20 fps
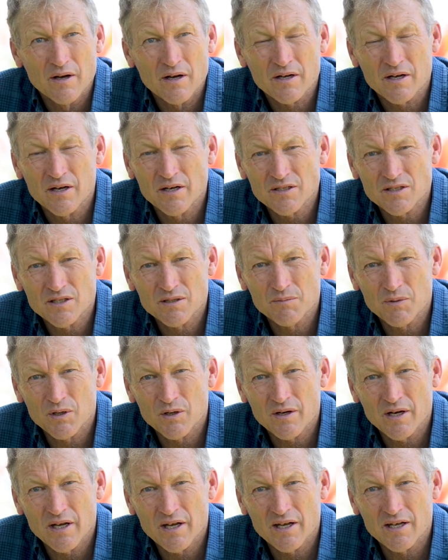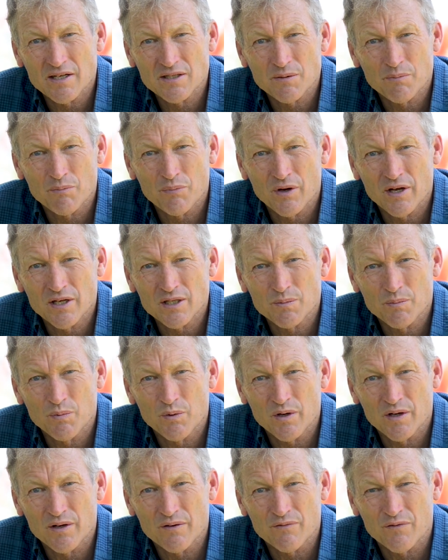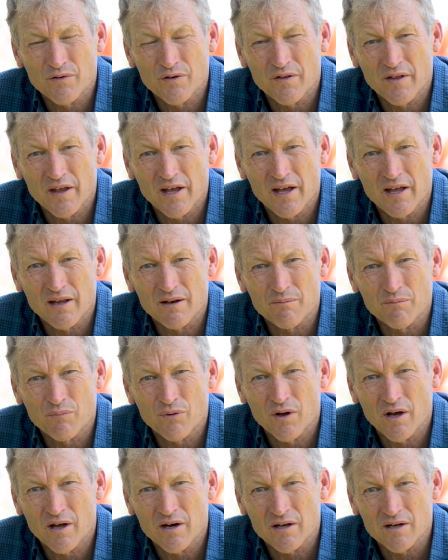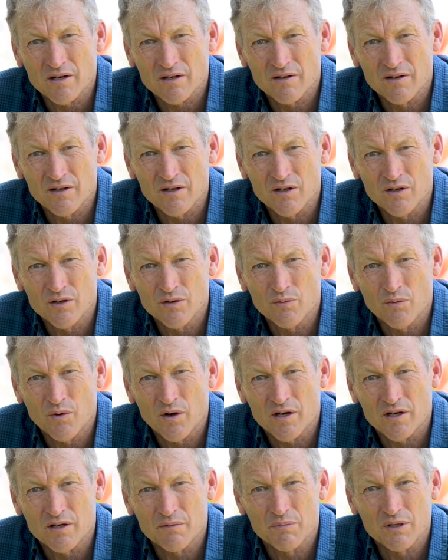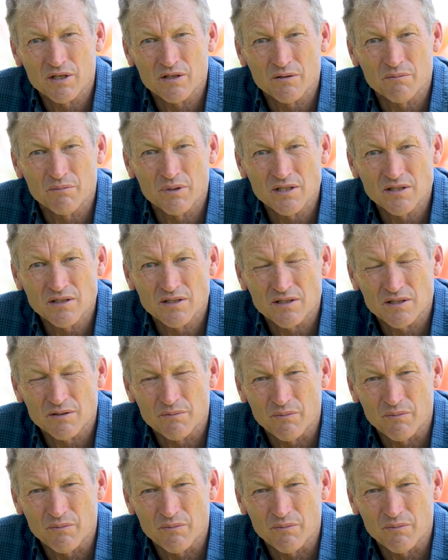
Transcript: A customer has a price point for that product that you wanted to build a business